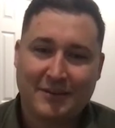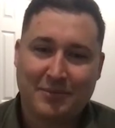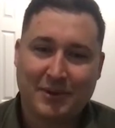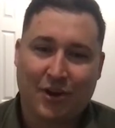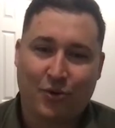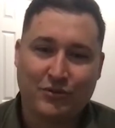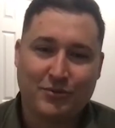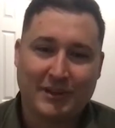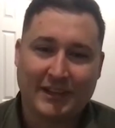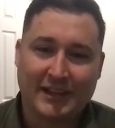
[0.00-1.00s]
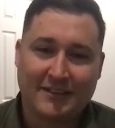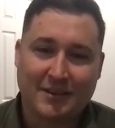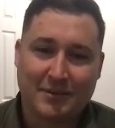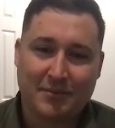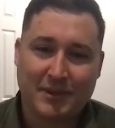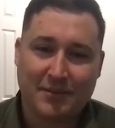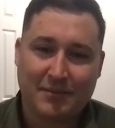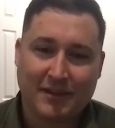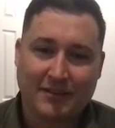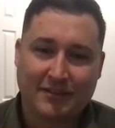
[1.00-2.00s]
but ultimately it ends up in a bigger
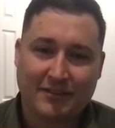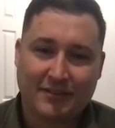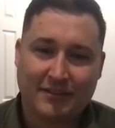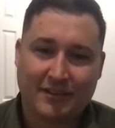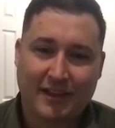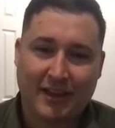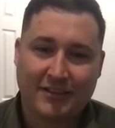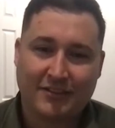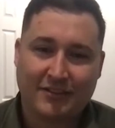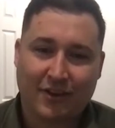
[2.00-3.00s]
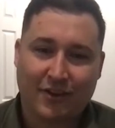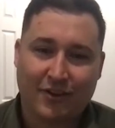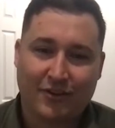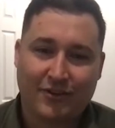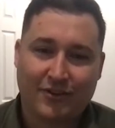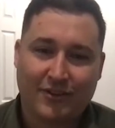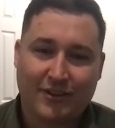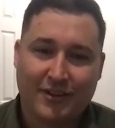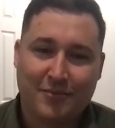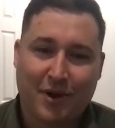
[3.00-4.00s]
mess. And so
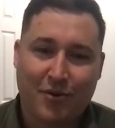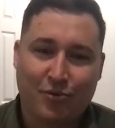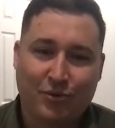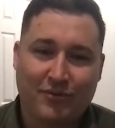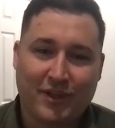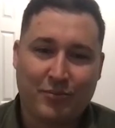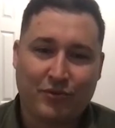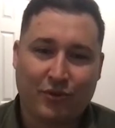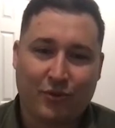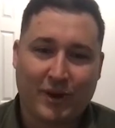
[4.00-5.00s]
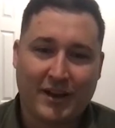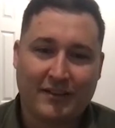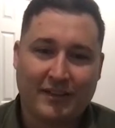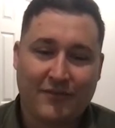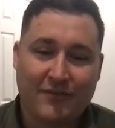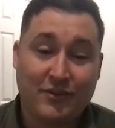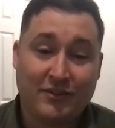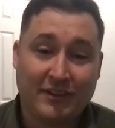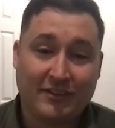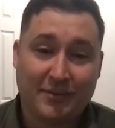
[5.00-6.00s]
my rule of thumb was always, if you
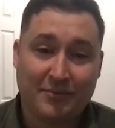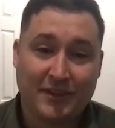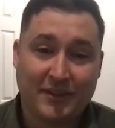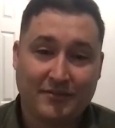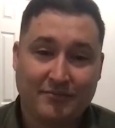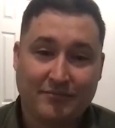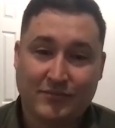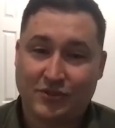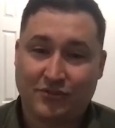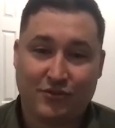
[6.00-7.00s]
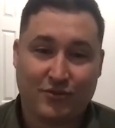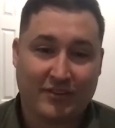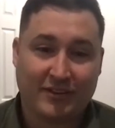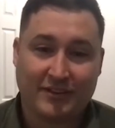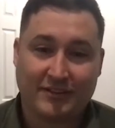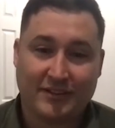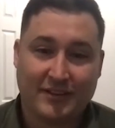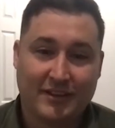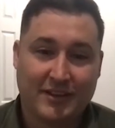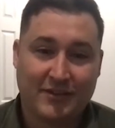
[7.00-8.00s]
see something, just address it.
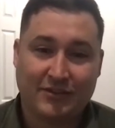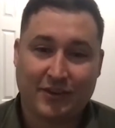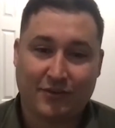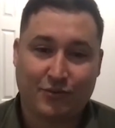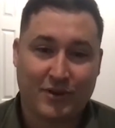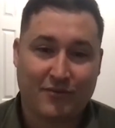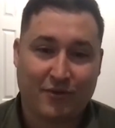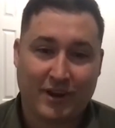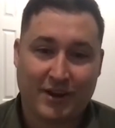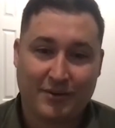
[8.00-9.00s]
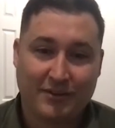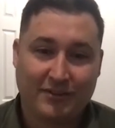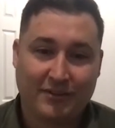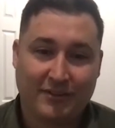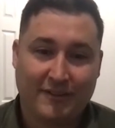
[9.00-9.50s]
Give yourself 24 hours